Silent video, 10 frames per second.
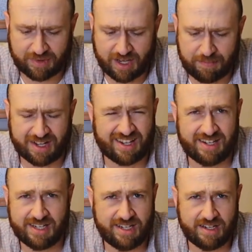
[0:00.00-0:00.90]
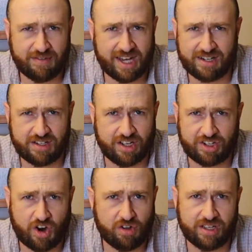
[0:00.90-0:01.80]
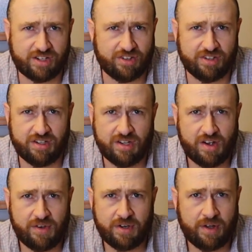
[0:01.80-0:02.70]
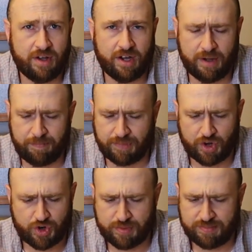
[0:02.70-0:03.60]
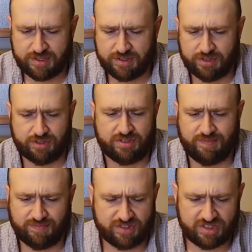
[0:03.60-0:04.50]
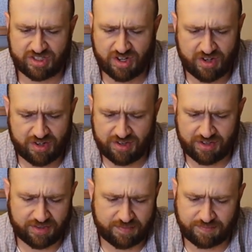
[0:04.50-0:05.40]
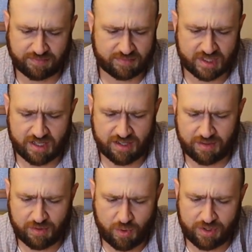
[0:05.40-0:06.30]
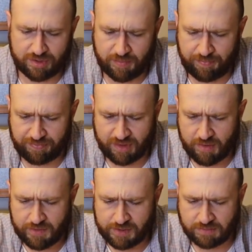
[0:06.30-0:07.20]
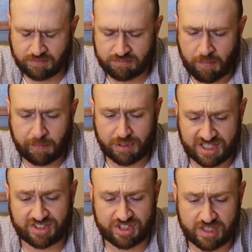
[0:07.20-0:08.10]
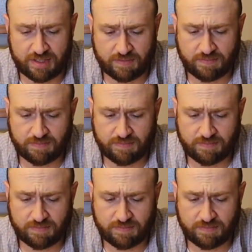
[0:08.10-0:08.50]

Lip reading: I'm not getting any of that garlic or herbs or salt or oil, but it's good.